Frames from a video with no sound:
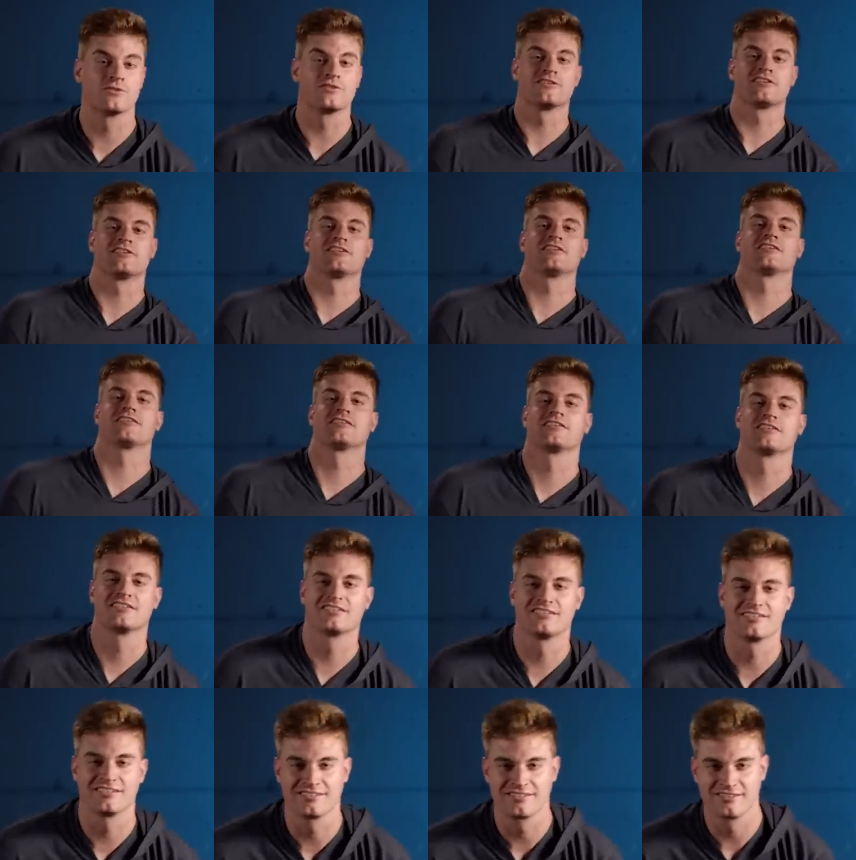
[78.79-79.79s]

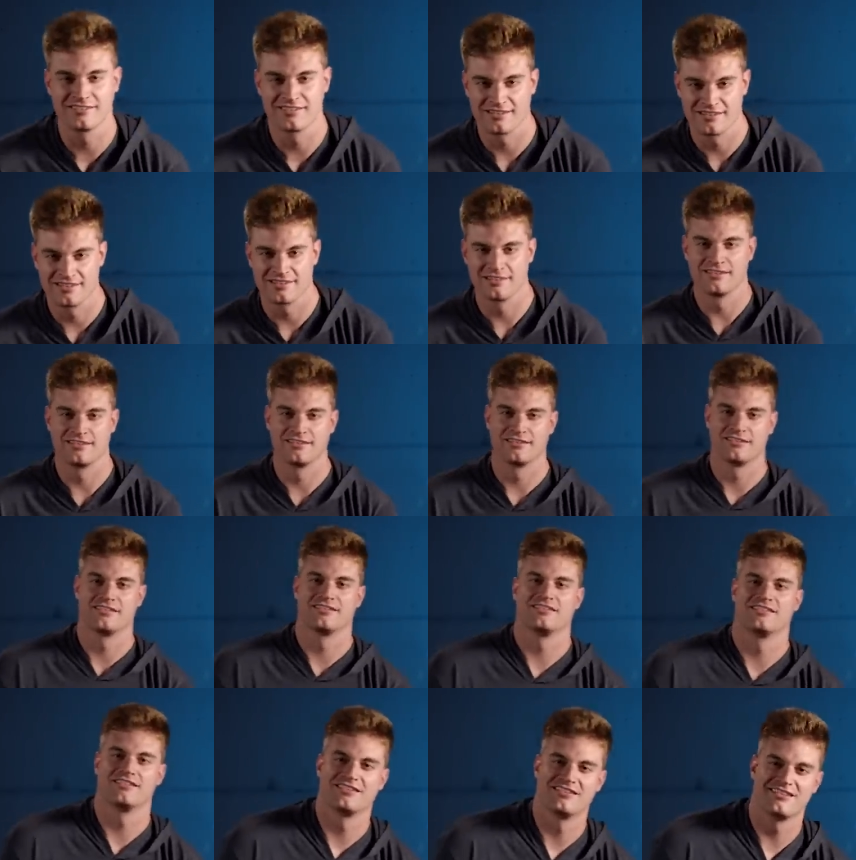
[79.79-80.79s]

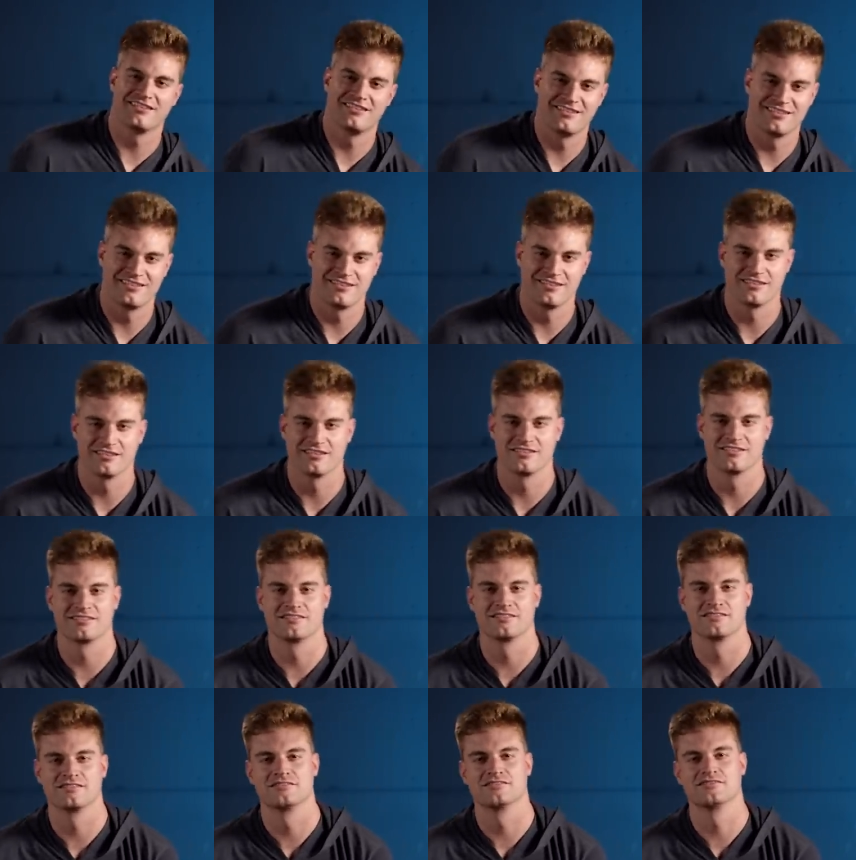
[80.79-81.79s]

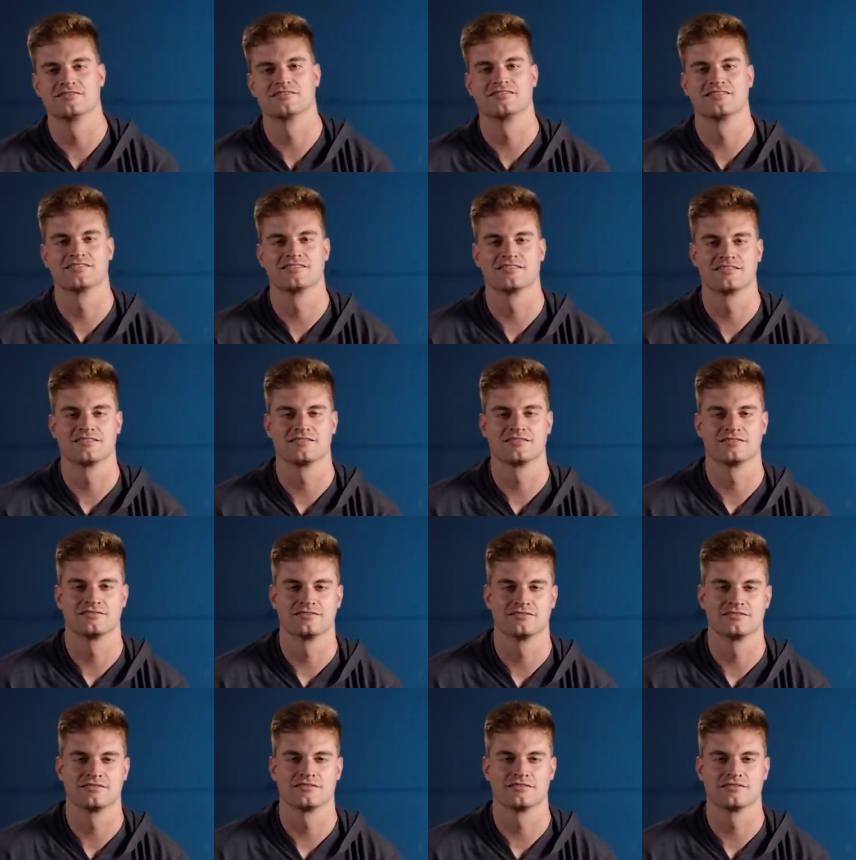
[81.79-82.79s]

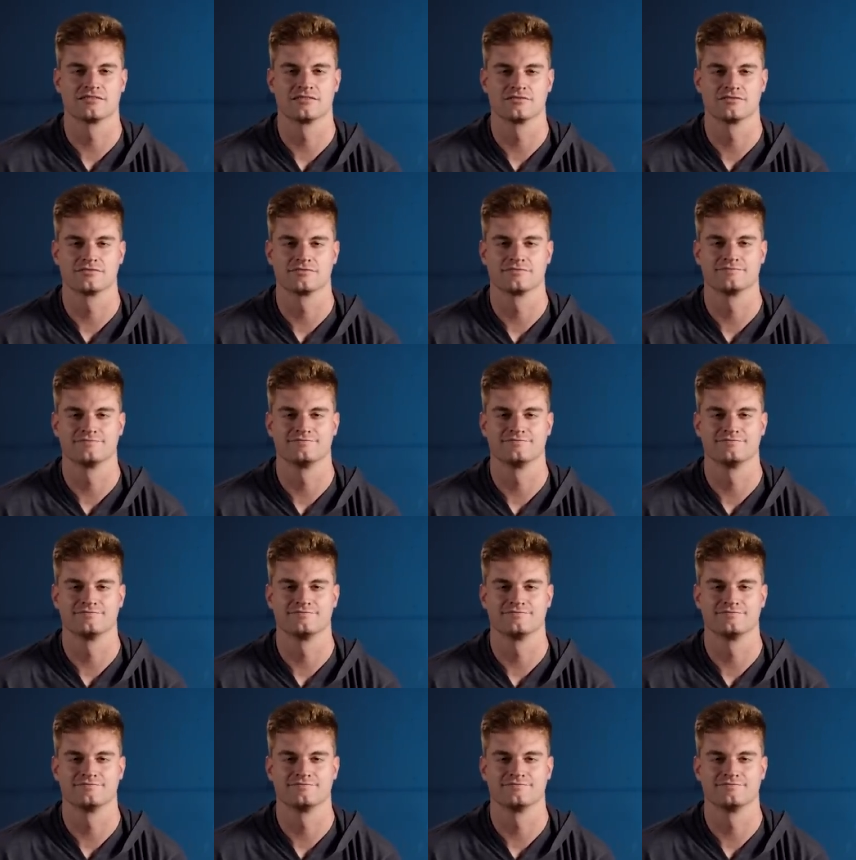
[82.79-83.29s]
(no one is talking)